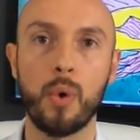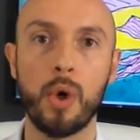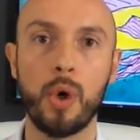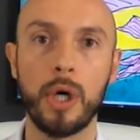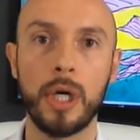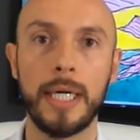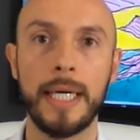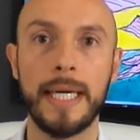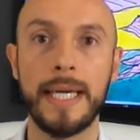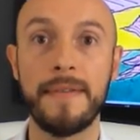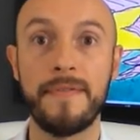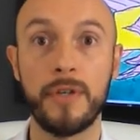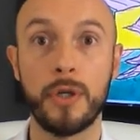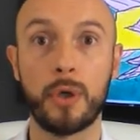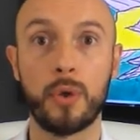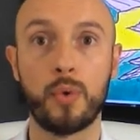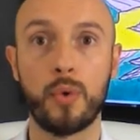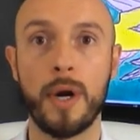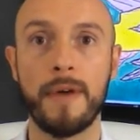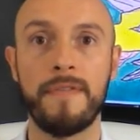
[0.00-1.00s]
or if
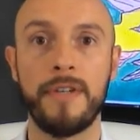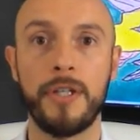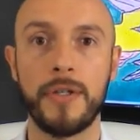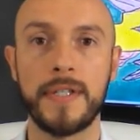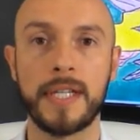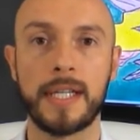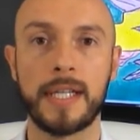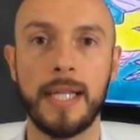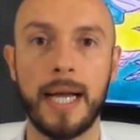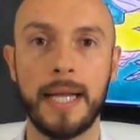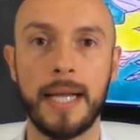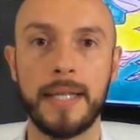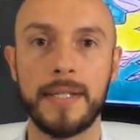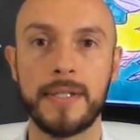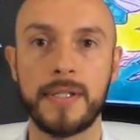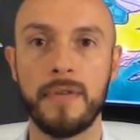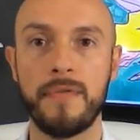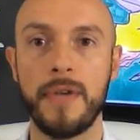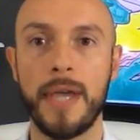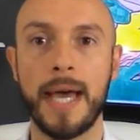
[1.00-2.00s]
your revenues decline.
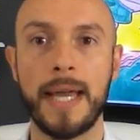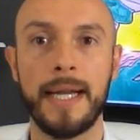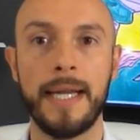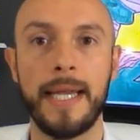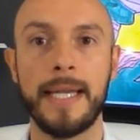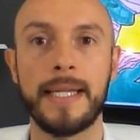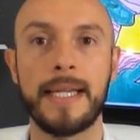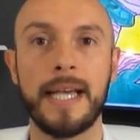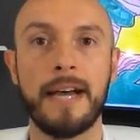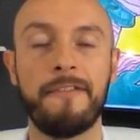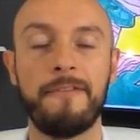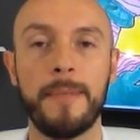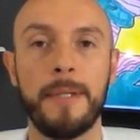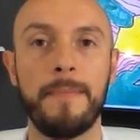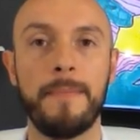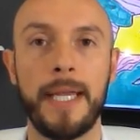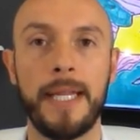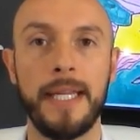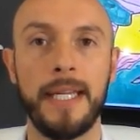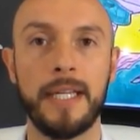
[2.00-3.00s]
So if you had a
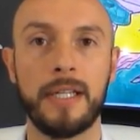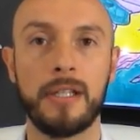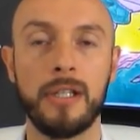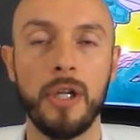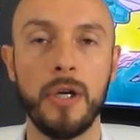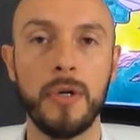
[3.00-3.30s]
government mandated